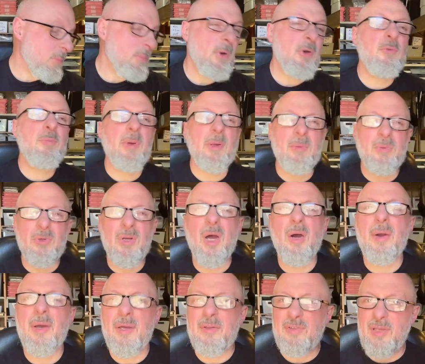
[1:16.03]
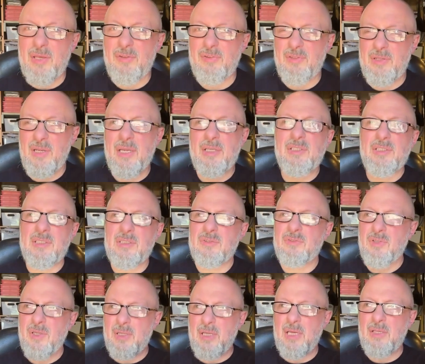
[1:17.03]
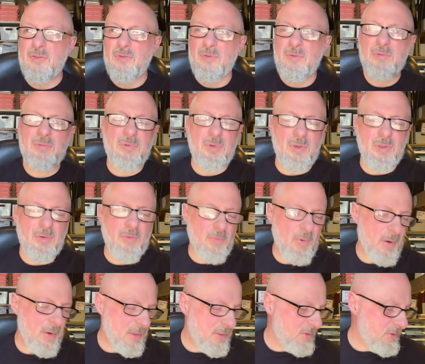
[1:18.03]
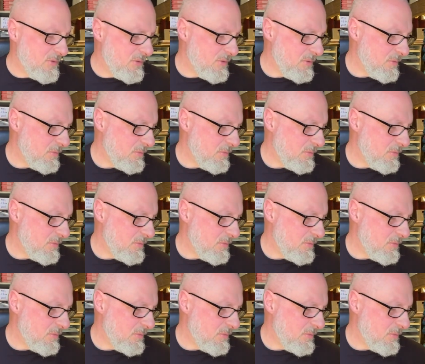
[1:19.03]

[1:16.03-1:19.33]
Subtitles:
most people know it as acid etching, so that's kind of where it's